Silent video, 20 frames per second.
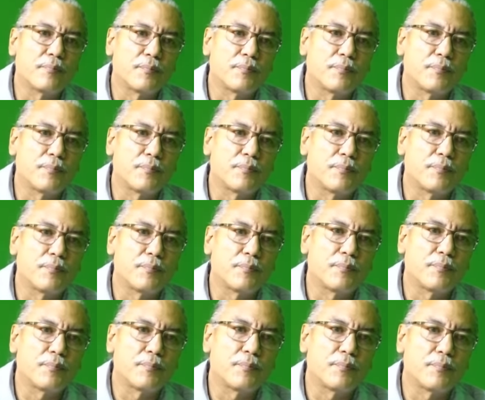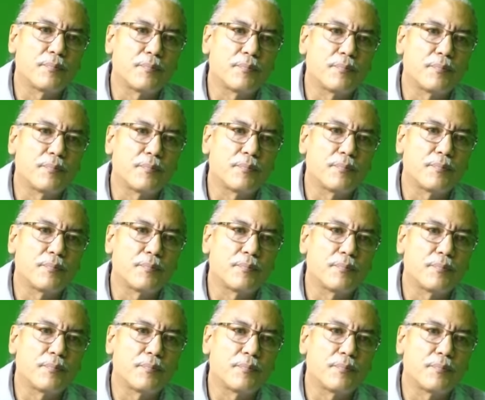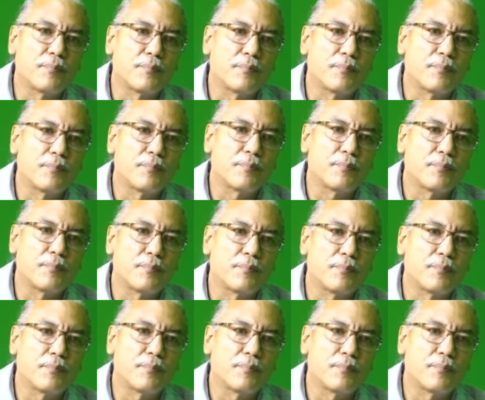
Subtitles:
pay-as-you-earn taxes on that amount.